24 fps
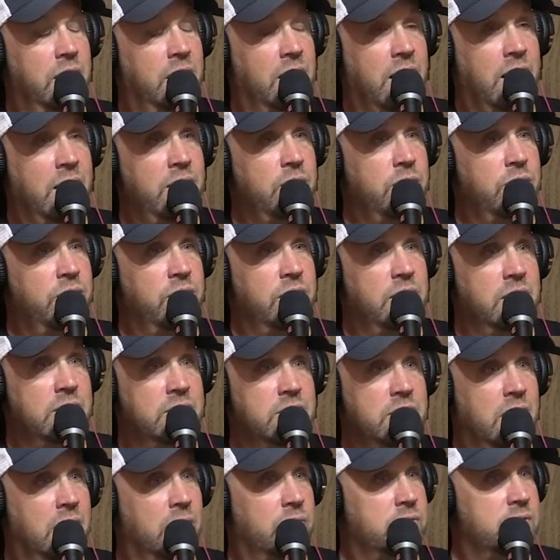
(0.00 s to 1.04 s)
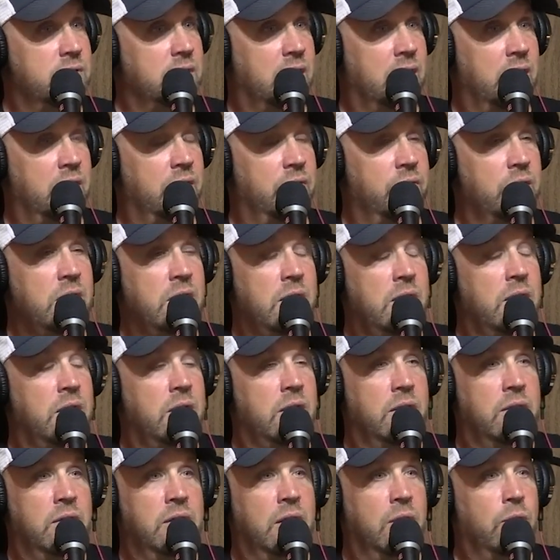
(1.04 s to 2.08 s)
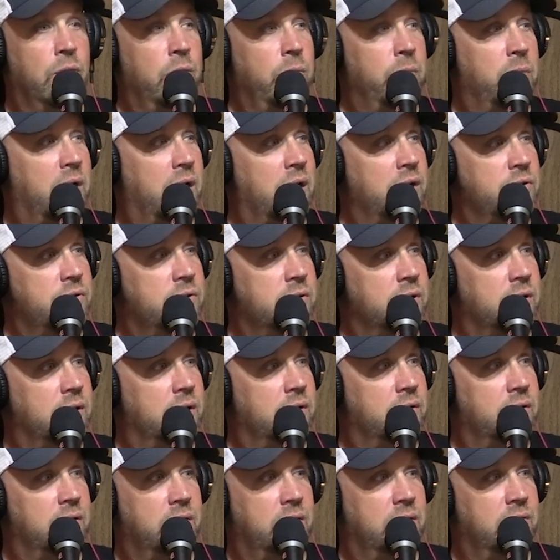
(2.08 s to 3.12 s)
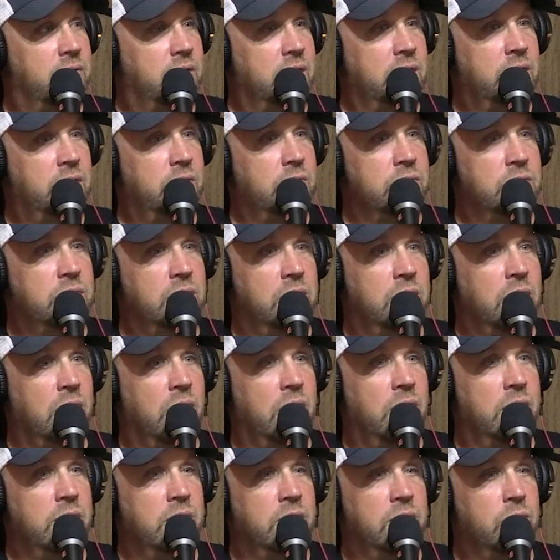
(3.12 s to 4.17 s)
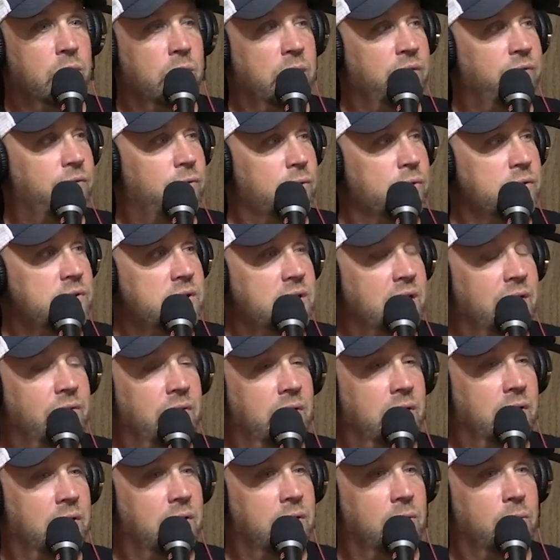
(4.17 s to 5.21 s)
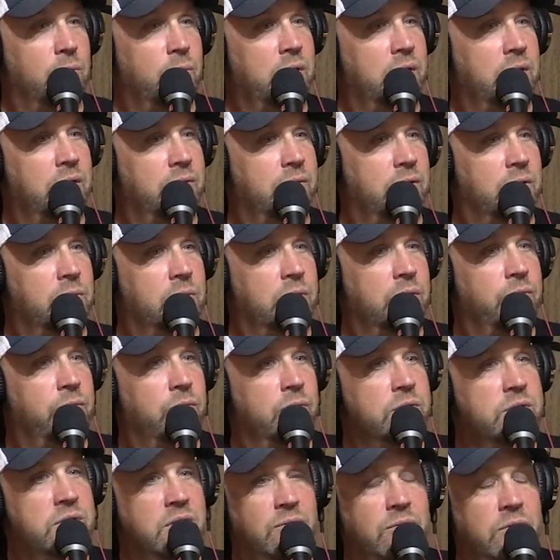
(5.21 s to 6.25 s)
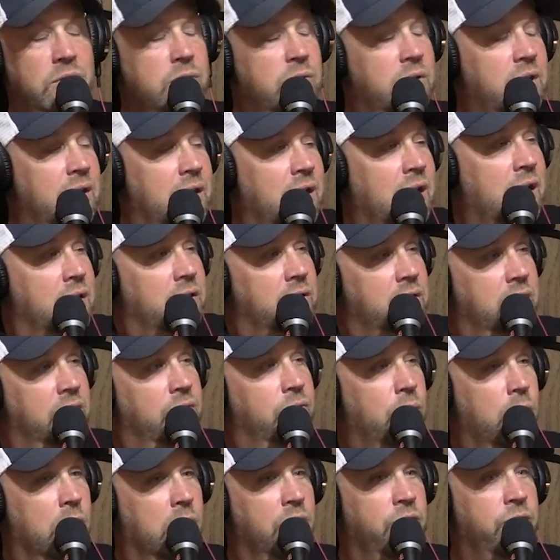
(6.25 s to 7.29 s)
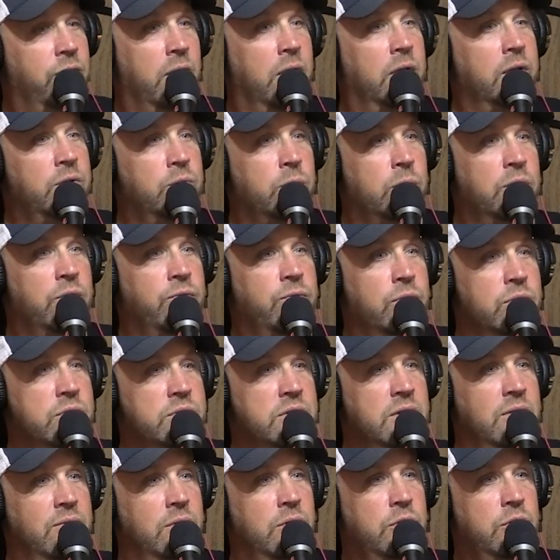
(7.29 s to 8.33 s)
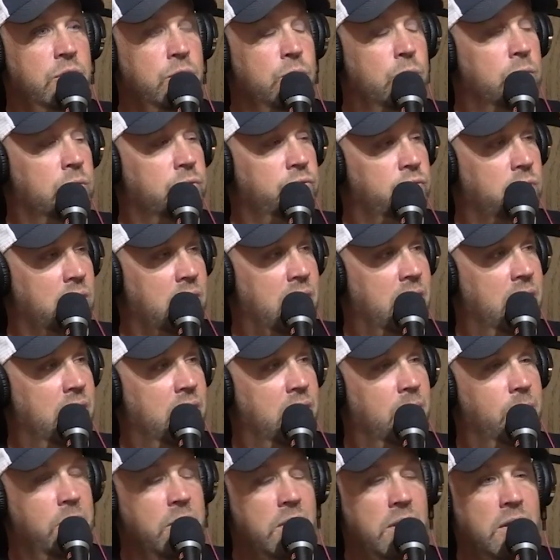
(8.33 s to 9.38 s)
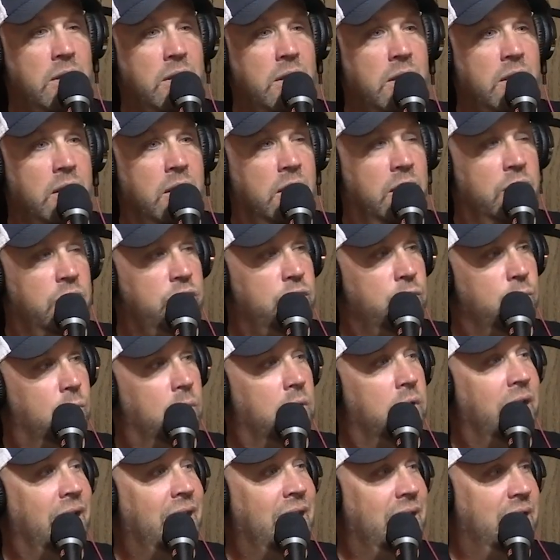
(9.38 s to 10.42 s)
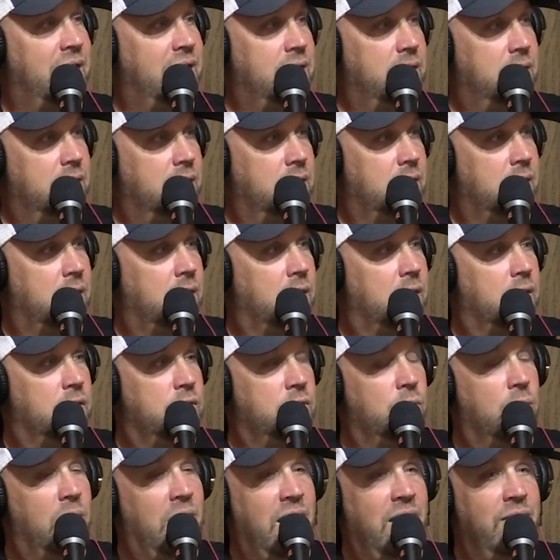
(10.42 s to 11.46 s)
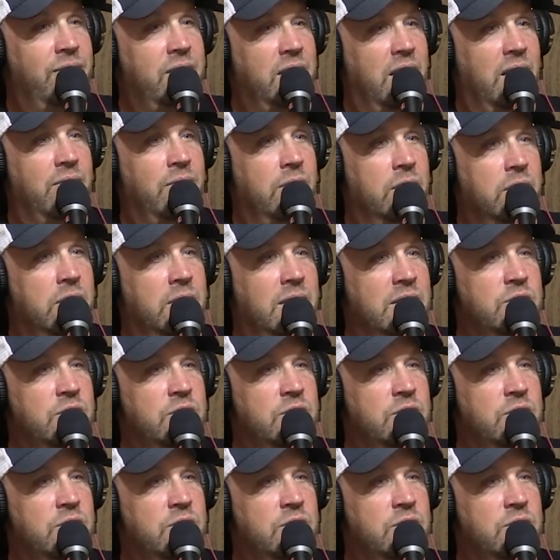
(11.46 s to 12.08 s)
And I do things outside of that old mantra. Zink used to call it the 24/7. We live at 24/7. You cannot live waterfowling 24/7. You will dry up and you will hate it. You have to have other.